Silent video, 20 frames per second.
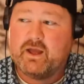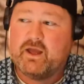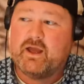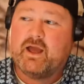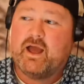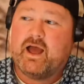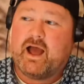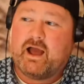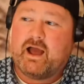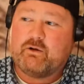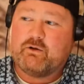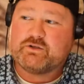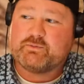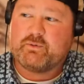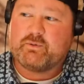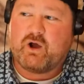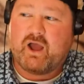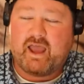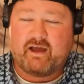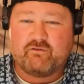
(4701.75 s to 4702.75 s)
I was about
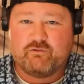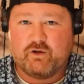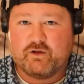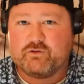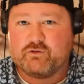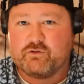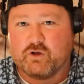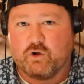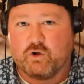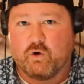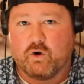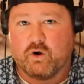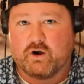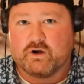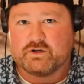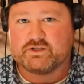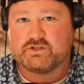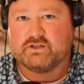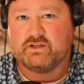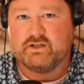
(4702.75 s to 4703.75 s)
halfway through the course
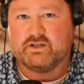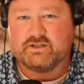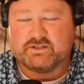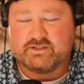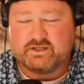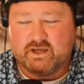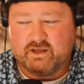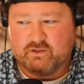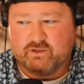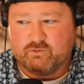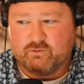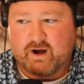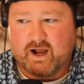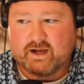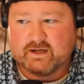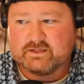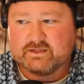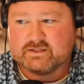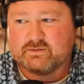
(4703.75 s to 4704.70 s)
in seeing the rocks